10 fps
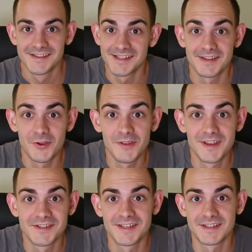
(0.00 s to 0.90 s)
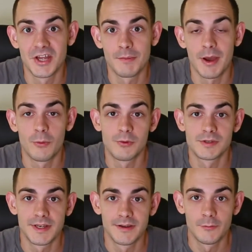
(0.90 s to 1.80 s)
So there's a few things you need to know about
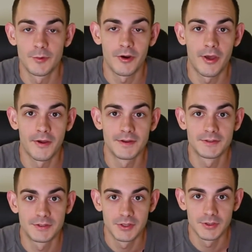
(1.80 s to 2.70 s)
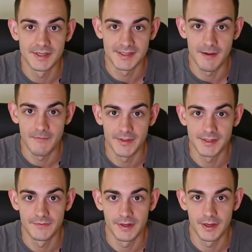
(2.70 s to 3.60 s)
water. We're not going to go in too in depth in
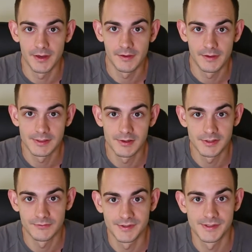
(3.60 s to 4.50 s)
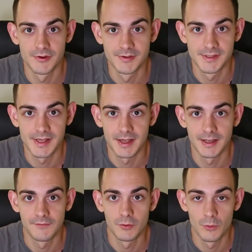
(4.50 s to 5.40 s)
this video. There's lots of resources
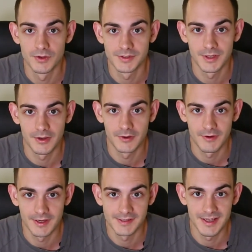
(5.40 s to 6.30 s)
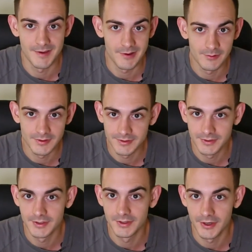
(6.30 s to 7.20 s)
that if you want to go crazy about water,
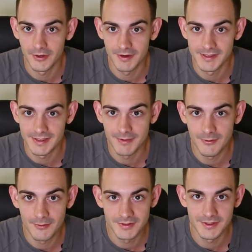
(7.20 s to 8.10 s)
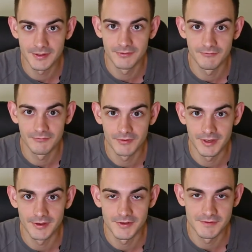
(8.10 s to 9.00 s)
you can go crazy about water and
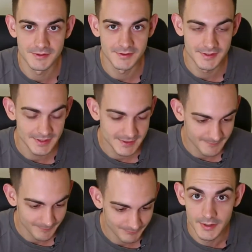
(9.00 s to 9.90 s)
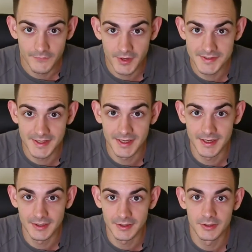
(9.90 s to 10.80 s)
read those resources. The first
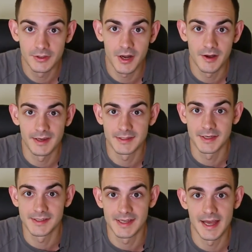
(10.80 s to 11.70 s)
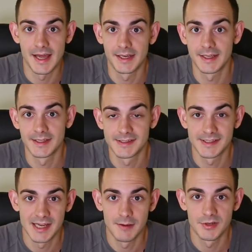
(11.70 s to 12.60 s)
thing you kind of need to understand is
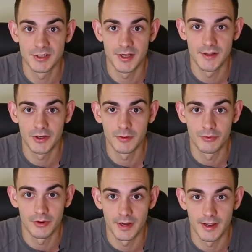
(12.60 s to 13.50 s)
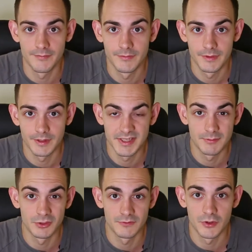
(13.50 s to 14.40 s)
the temperature that you're brewing at, the
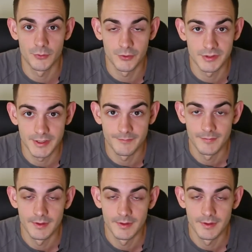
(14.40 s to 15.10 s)
temperature of your water.